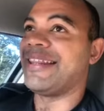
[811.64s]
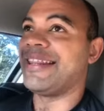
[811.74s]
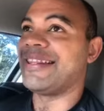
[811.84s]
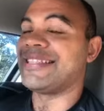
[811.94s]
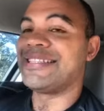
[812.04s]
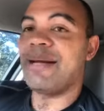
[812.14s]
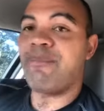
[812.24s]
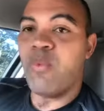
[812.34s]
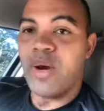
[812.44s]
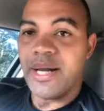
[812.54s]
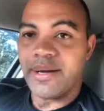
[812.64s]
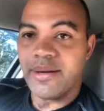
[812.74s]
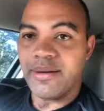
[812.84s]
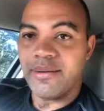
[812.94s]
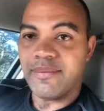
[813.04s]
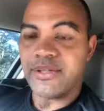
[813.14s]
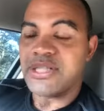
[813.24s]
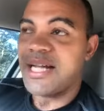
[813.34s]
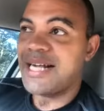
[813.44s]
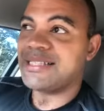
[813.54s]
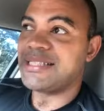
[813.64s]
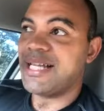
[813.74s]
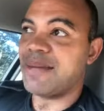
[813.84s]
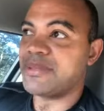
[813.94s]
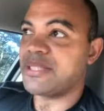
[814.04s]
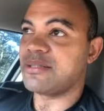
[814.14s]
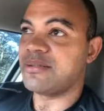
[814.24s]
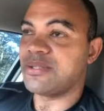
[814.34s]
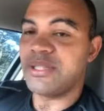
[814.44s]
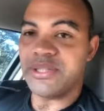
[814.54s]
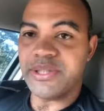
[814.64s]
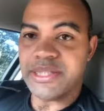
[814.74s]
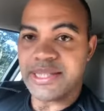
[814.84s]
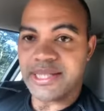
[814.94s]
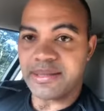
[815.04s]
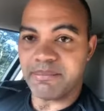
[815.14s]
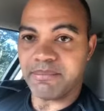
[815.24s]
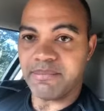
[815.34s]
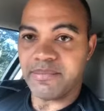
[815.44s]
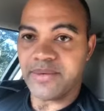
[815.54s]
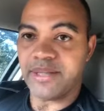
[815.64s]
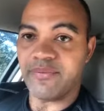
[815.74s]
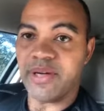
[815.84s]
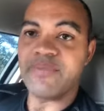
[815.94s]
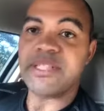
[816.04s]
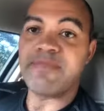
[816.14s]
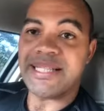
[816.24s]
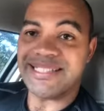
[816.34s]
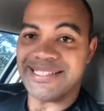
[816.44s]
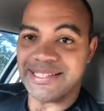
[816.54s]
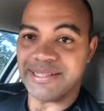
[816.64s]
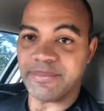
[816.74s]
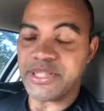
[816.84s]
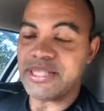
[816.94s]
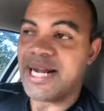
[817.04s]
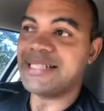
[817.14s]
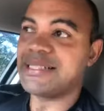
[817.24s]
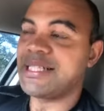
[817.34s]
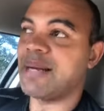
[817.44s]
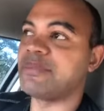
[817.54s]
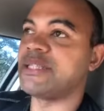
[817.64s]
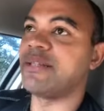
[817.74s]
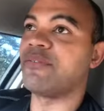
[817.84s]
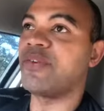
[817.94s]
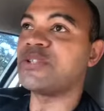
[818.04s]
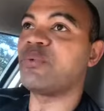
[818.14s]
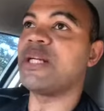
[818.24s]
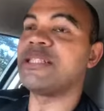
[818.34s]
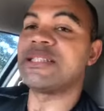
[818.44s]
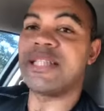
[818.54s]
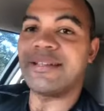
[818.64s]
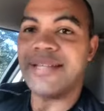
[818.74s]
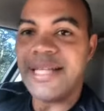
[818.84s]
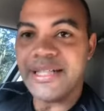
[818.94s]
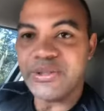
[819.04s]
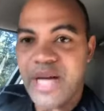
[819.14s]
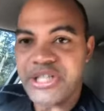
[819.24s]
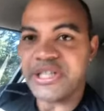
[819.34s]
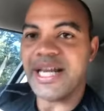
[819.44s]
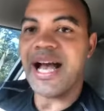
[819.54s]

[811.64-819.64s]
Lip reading: The step 1, there's 9 steps to the system, right? The funnel vision method system. There's 9 steps. And the first one is lead attraction.